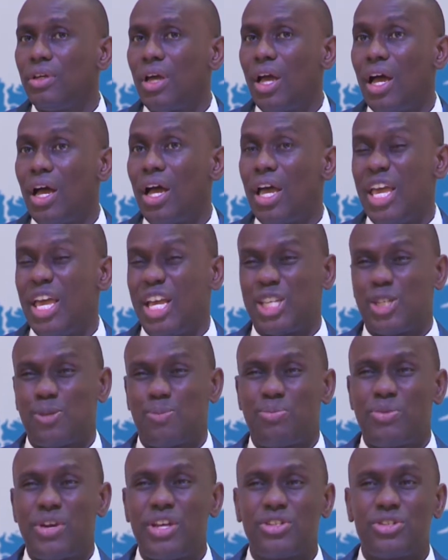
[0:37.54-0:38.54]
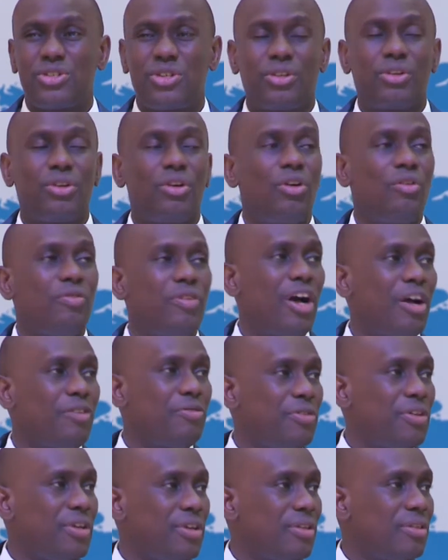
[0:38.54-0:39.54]
our expression of our
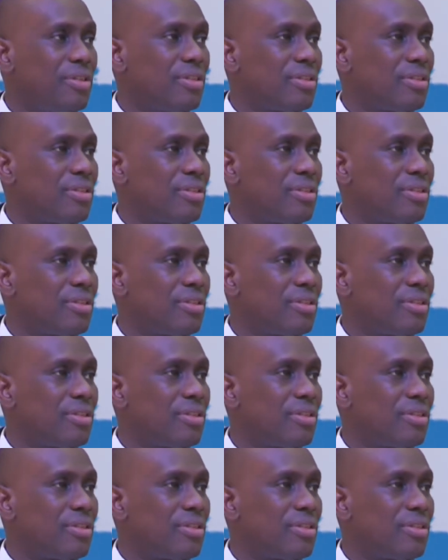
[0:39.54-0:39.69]
faith.